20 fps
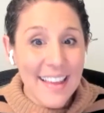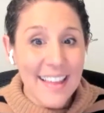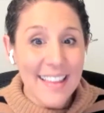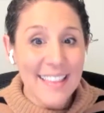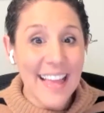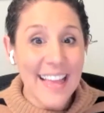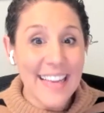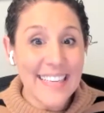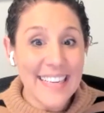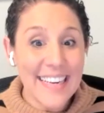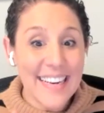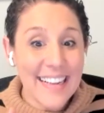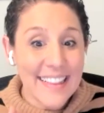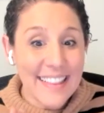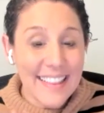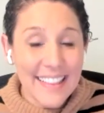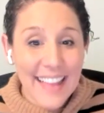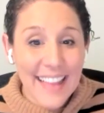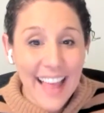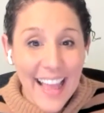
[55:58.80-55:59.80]
They didn't
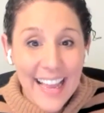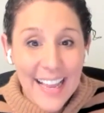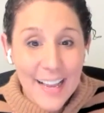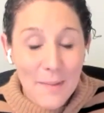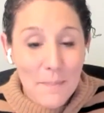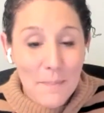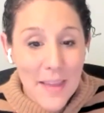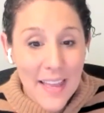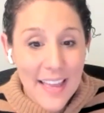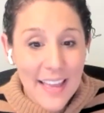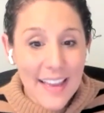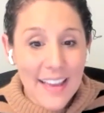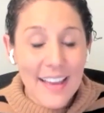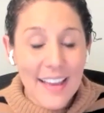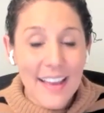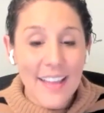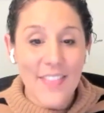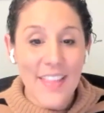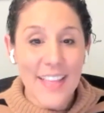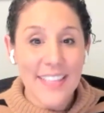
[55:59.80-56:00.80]
like me.
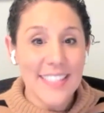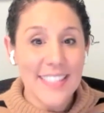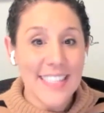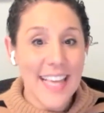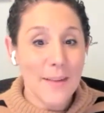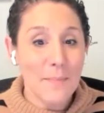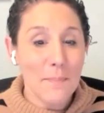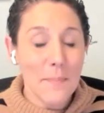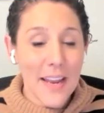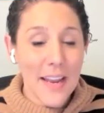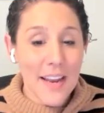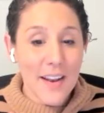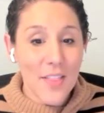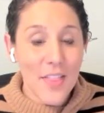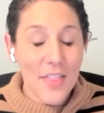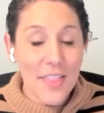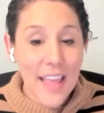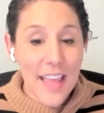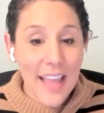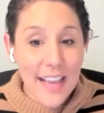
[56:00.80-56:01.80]
They said mean
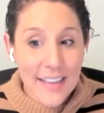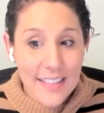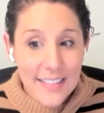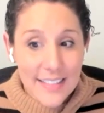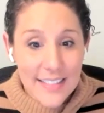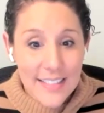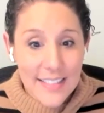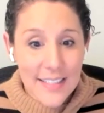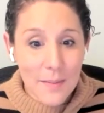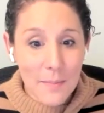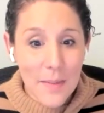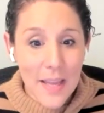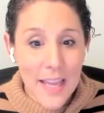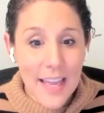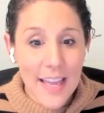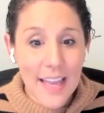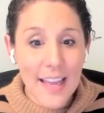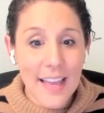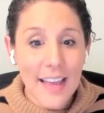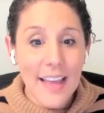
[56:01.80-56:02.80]
things to
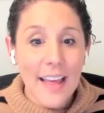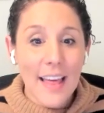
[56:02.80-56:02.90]
me.